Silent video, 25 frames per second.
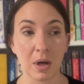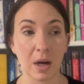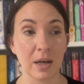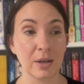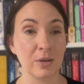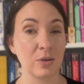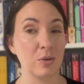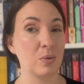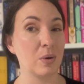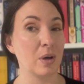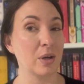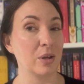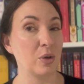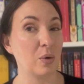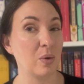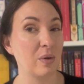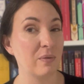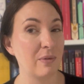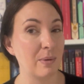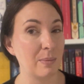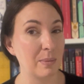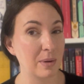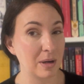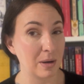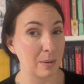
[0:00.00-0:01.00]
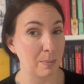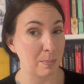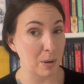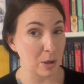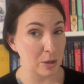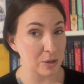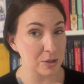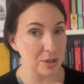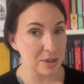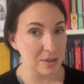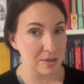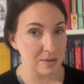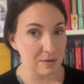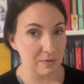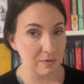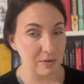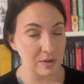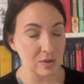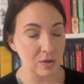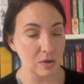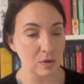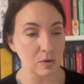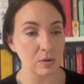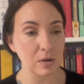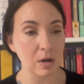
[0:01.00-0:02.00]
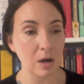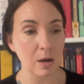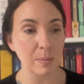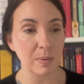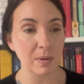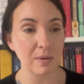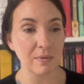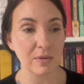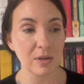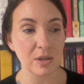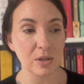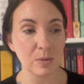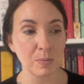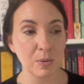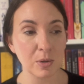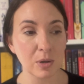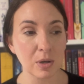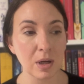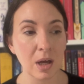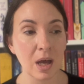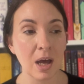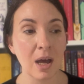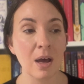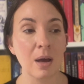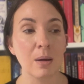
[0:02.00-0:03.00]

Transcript: I do not know if I'm going to purchase a physical copy of this book